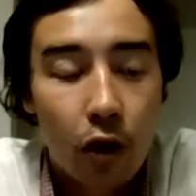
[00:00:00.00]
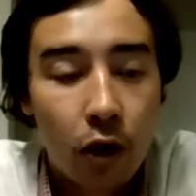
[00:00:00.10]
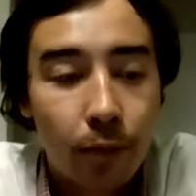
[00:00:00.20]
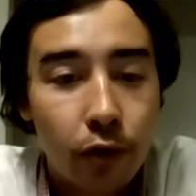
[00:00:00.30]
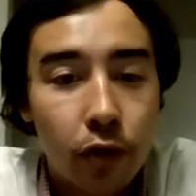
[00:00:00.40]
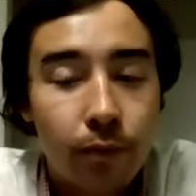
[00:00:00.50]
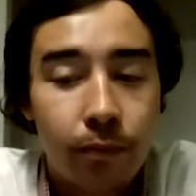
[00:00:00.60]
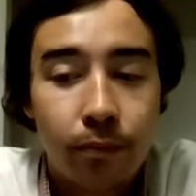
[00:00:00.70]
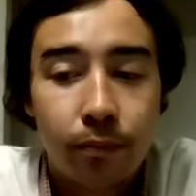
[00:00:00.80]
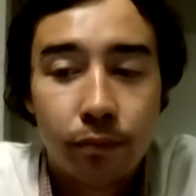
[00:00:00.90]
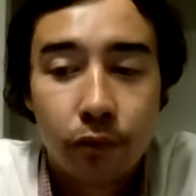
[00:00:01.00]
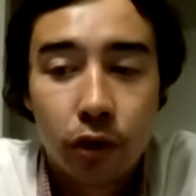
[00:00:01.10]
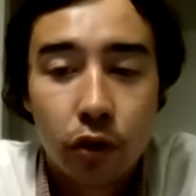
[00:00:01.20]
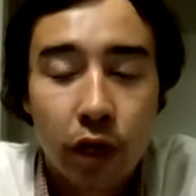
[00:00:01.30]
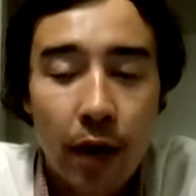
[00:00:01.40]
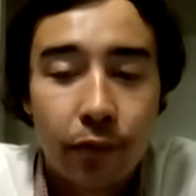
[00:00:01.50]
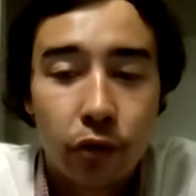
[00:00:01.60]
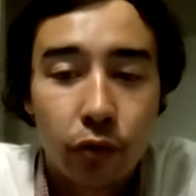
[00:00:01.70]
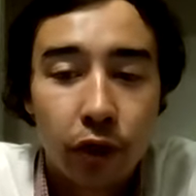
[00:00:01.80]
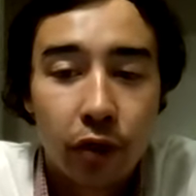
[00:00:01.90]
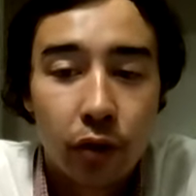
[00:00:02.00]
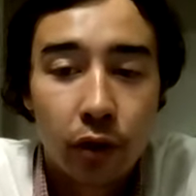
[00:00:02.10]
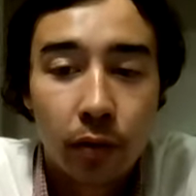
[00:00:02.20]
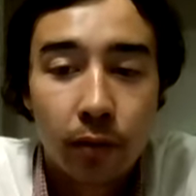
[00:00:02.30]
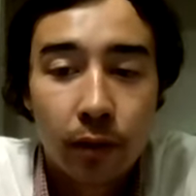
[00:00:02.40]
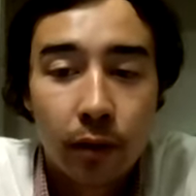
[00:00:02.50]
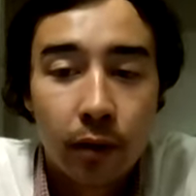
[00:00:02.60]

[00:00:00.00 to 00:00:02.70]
I'll upload two times a week or